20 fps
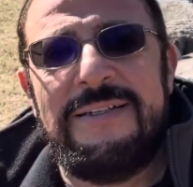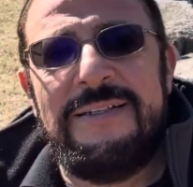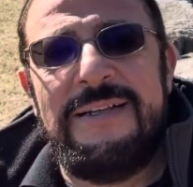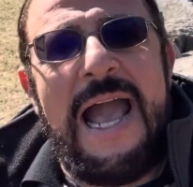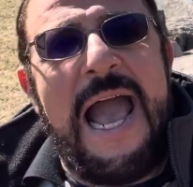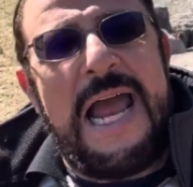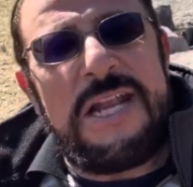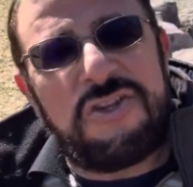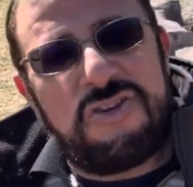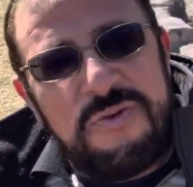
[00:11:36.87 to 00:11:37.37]

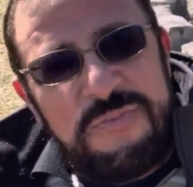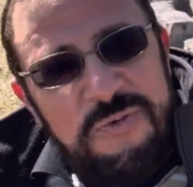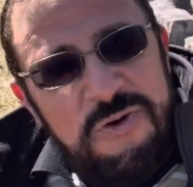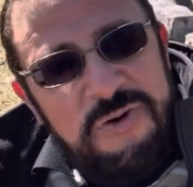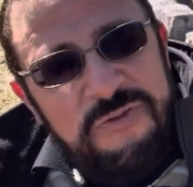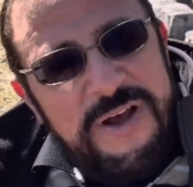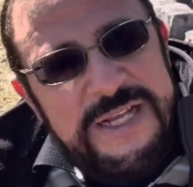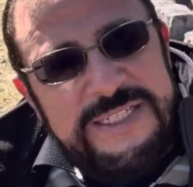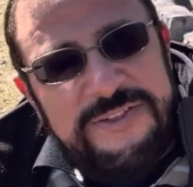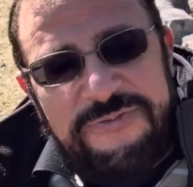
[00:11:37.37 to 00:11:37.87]
and to
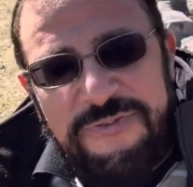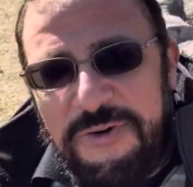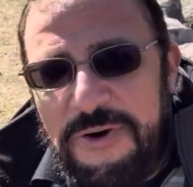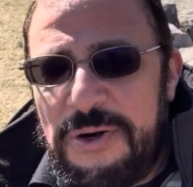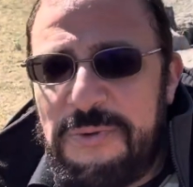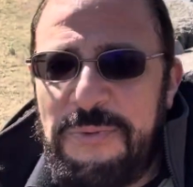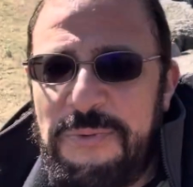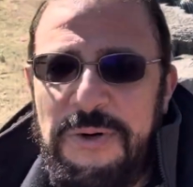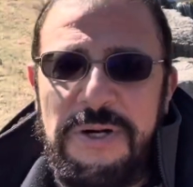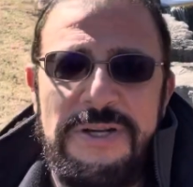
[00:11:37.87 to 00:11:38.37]
move us
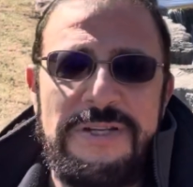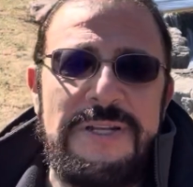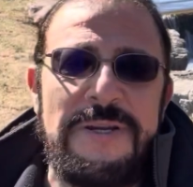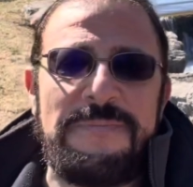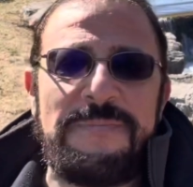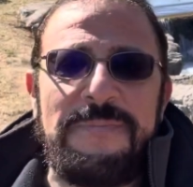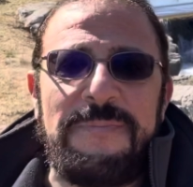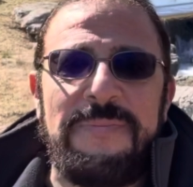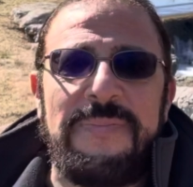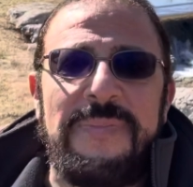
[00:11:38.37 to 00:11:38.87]
forward
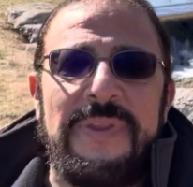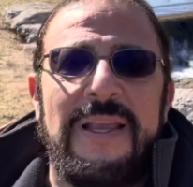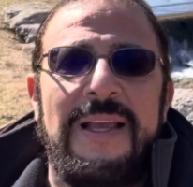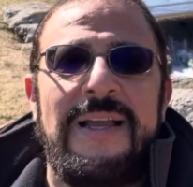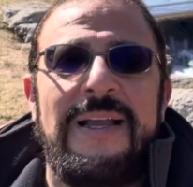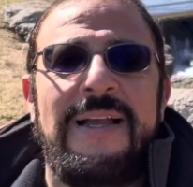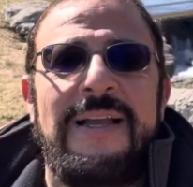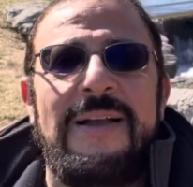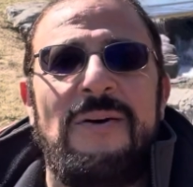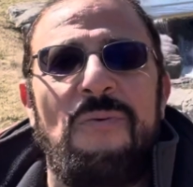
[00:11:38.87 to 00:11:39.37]

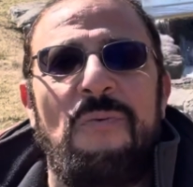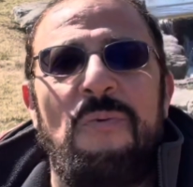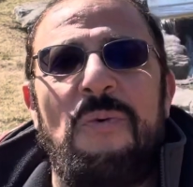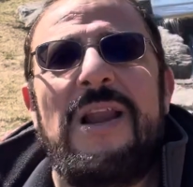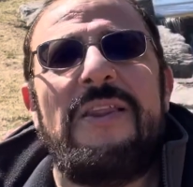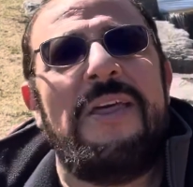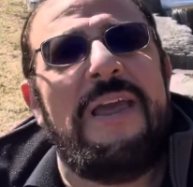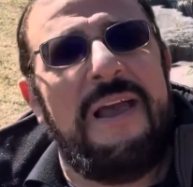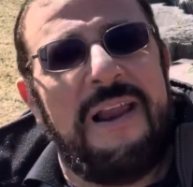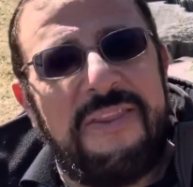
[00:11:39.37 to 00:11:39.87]

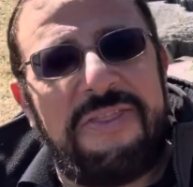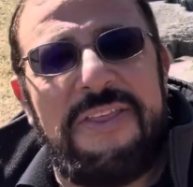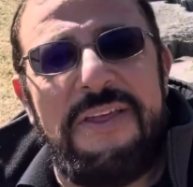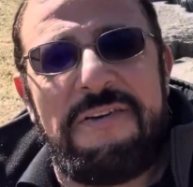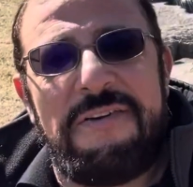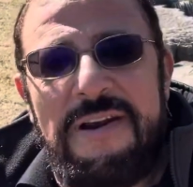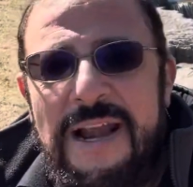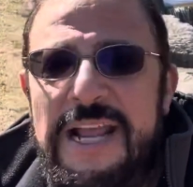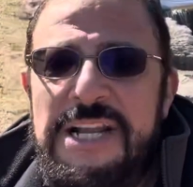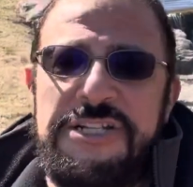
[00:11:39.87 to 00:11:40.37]
with healthy
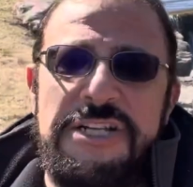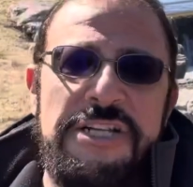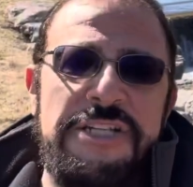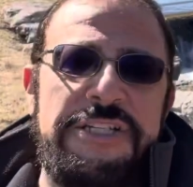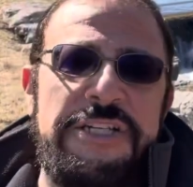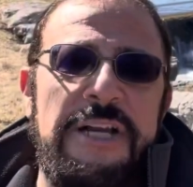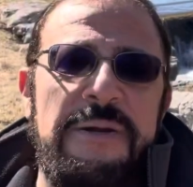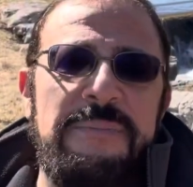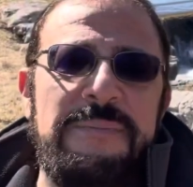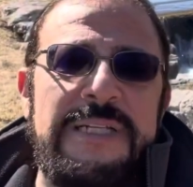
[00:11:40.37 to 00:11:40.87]

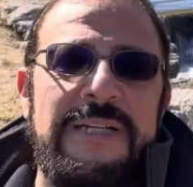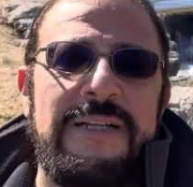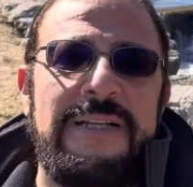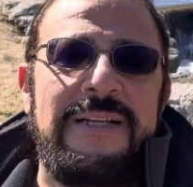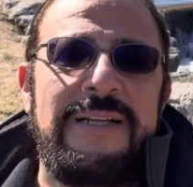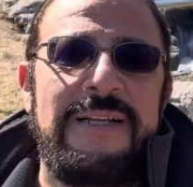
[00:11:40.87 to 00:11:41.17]
relationships